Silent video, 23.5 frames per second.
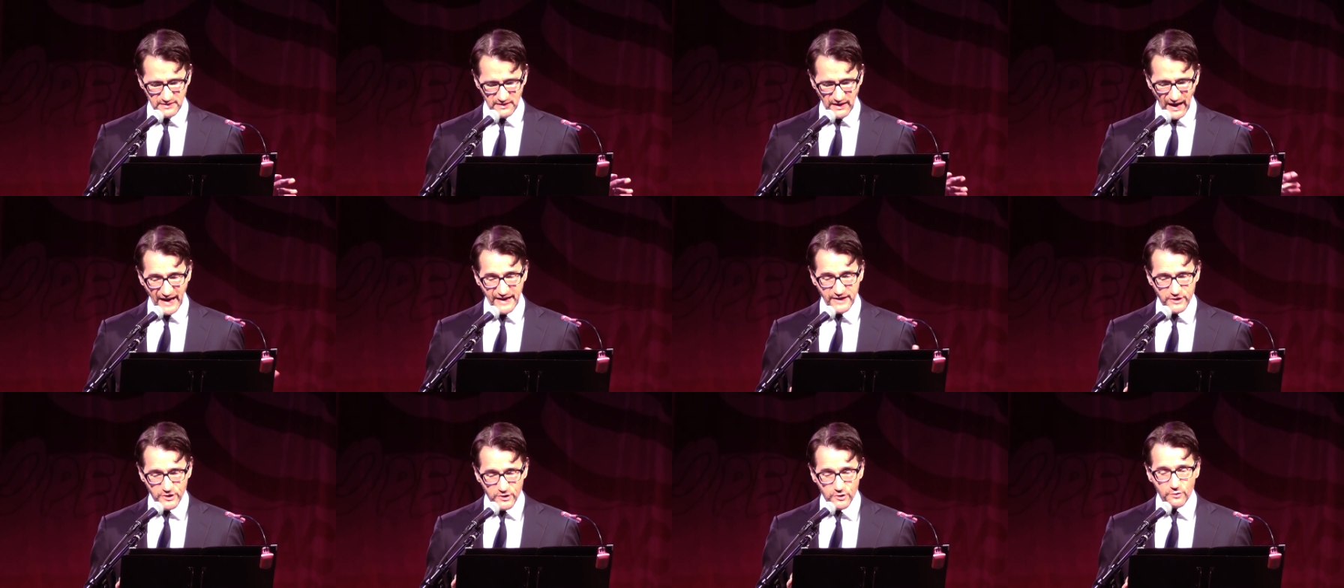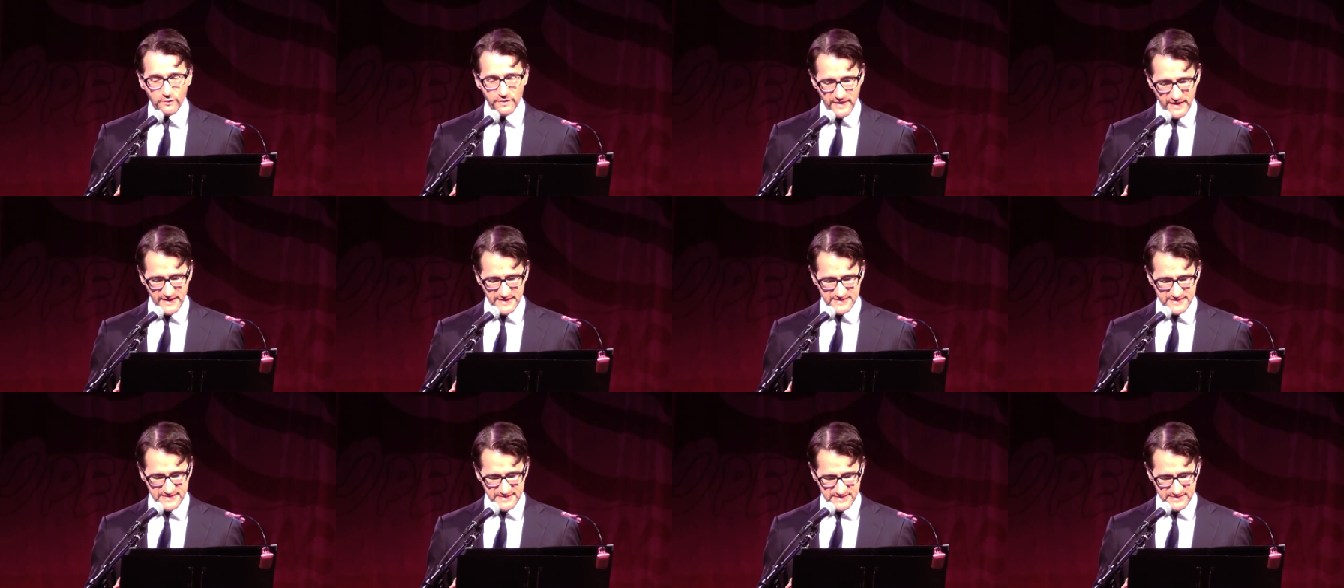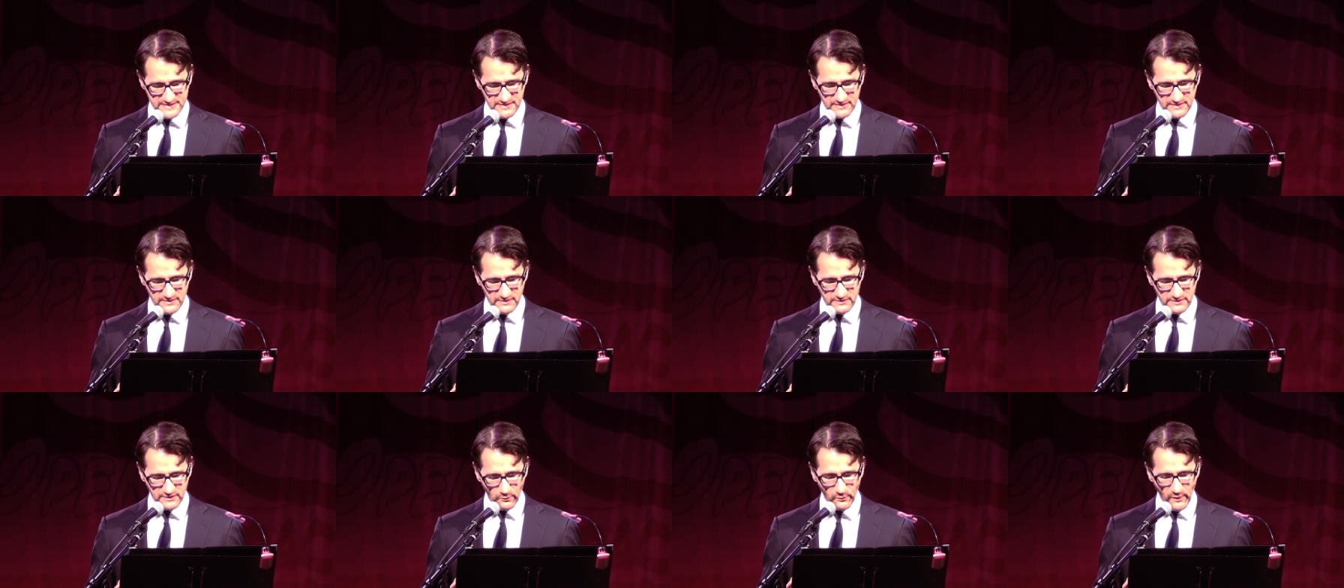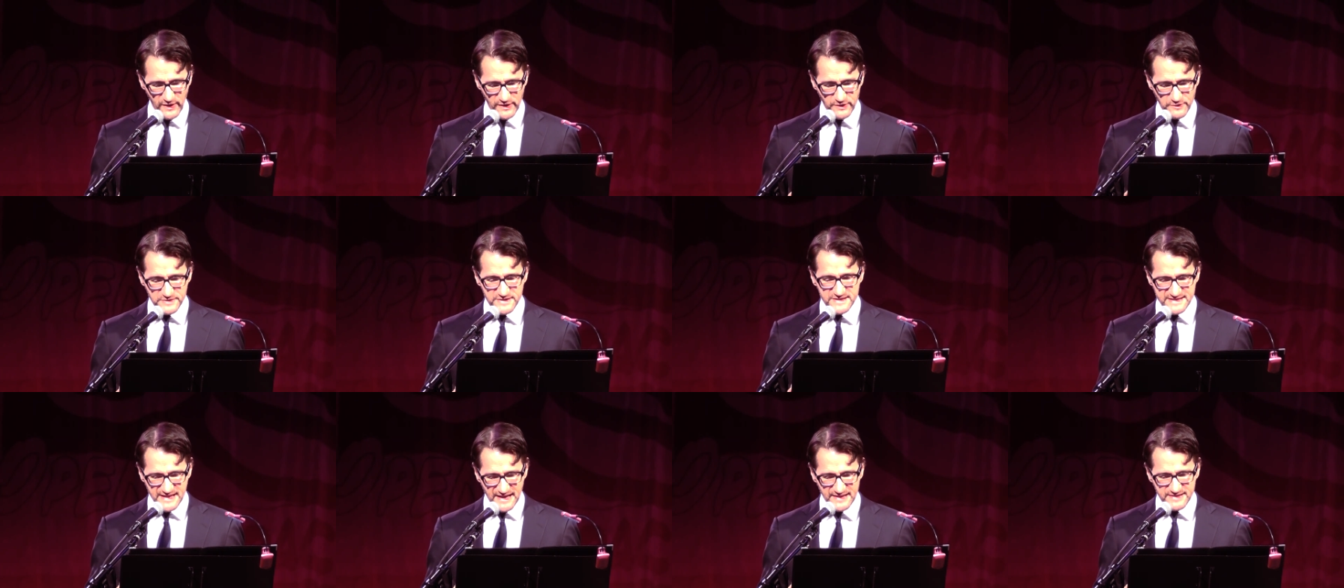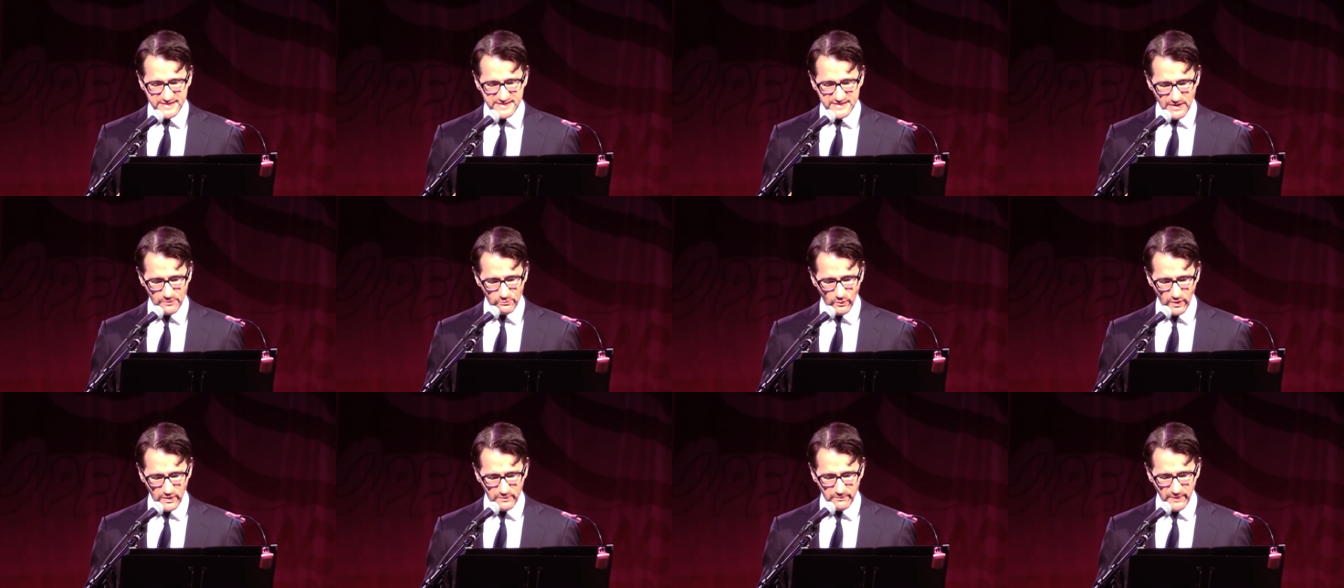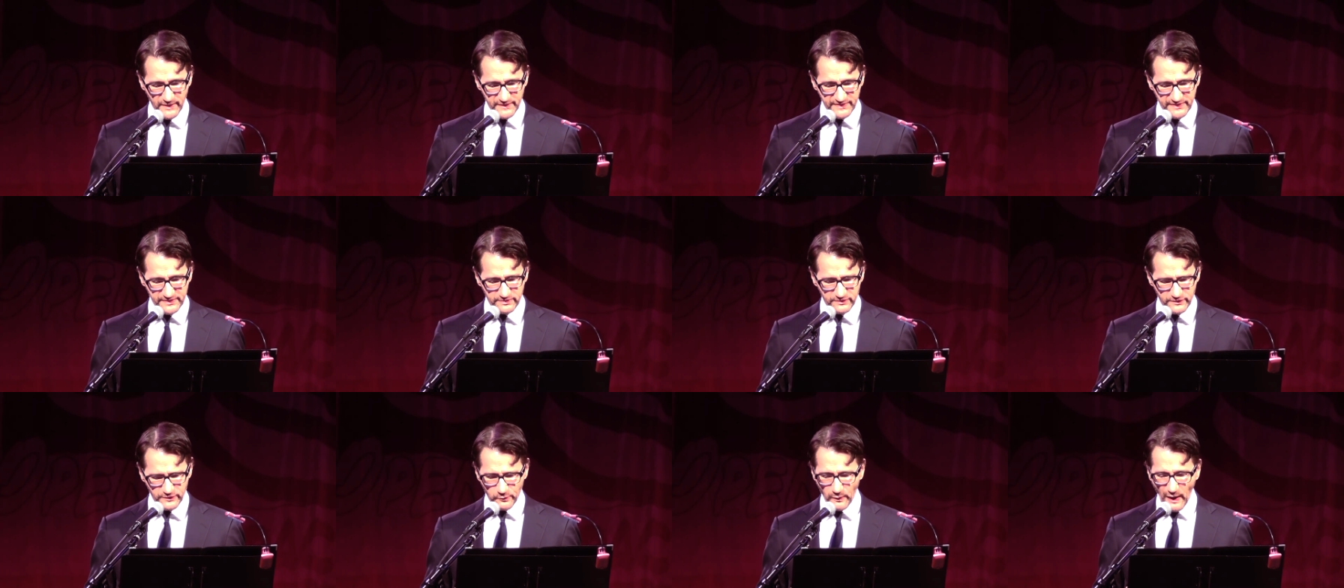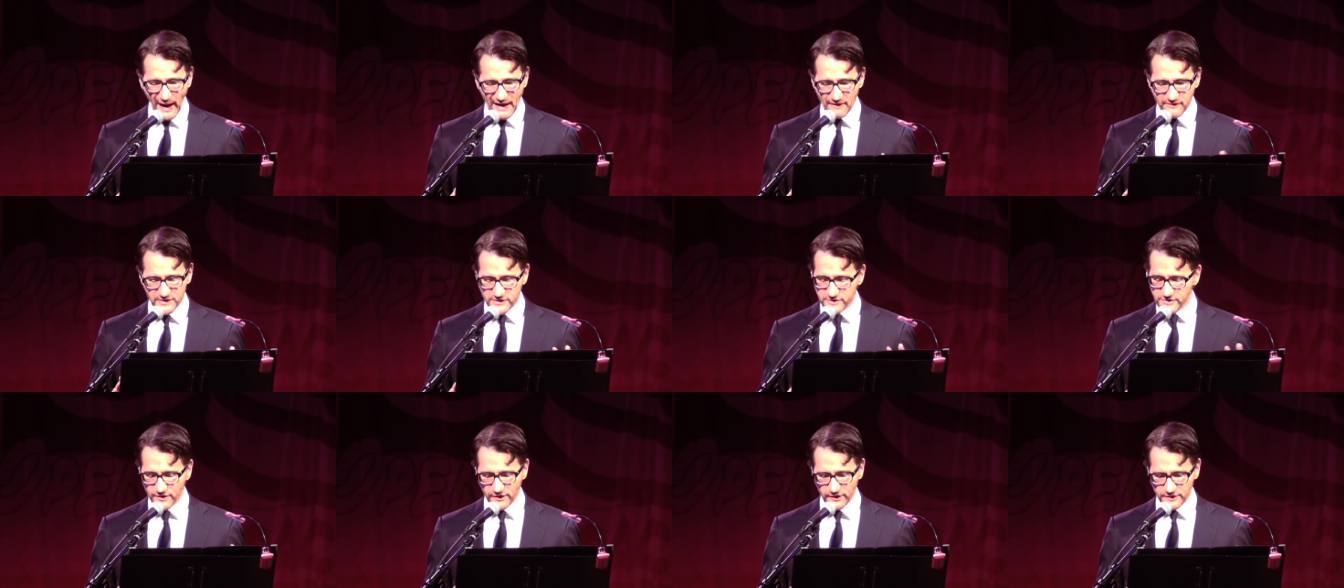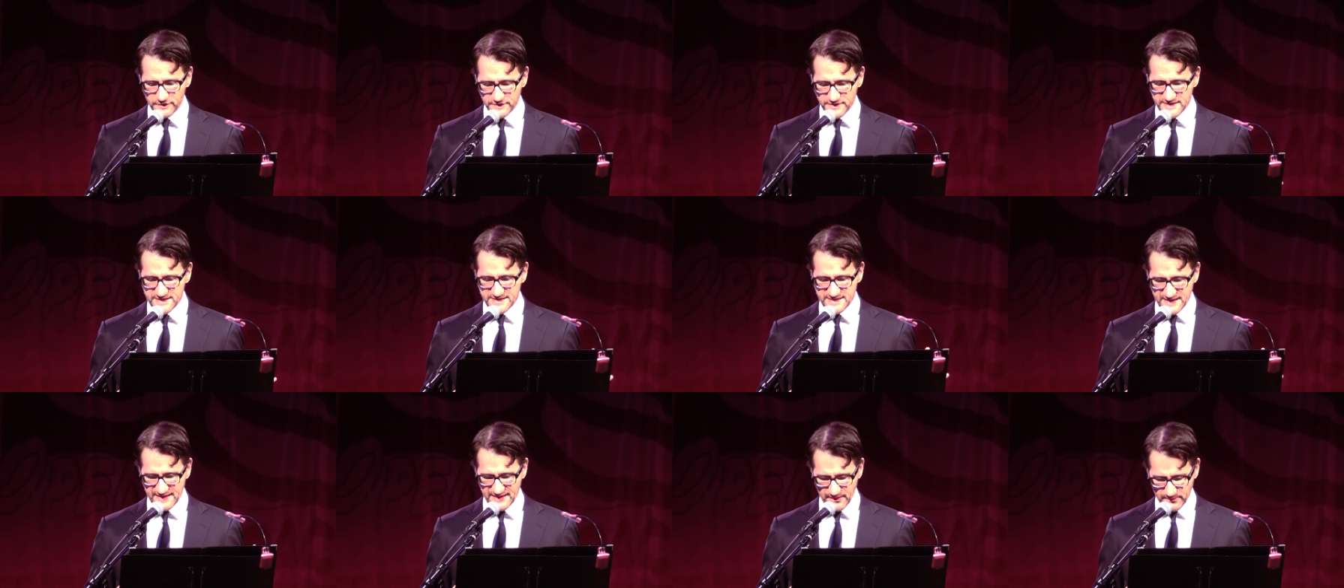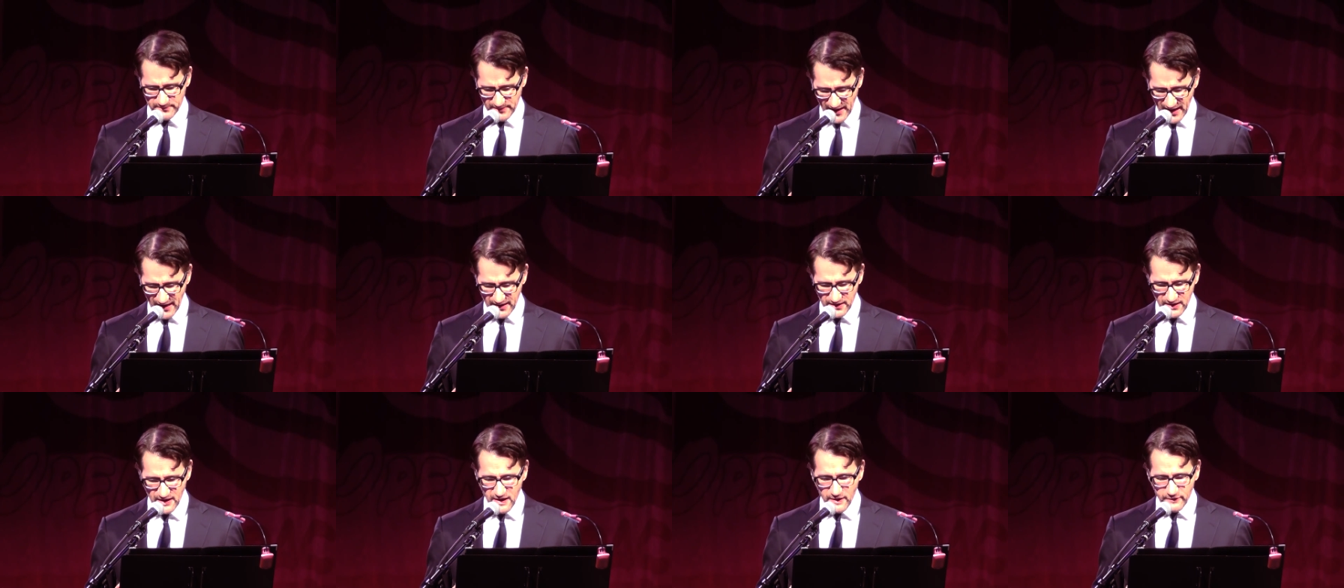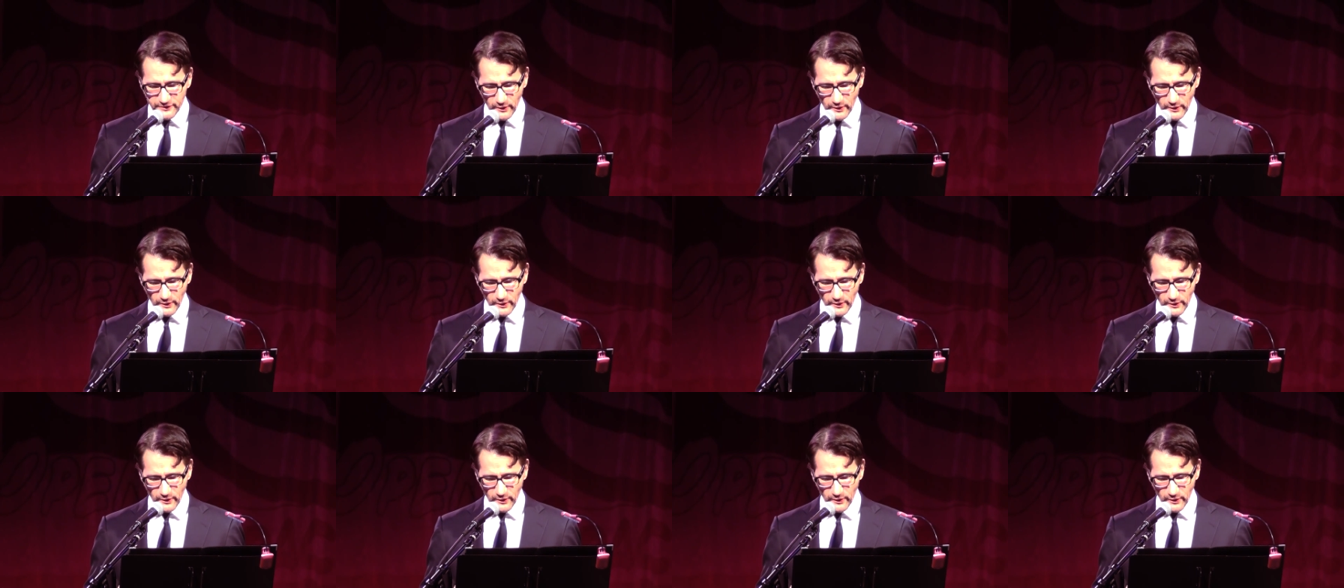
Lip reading: I knew this, the way you sense someone, but you haven't turned to see them yet.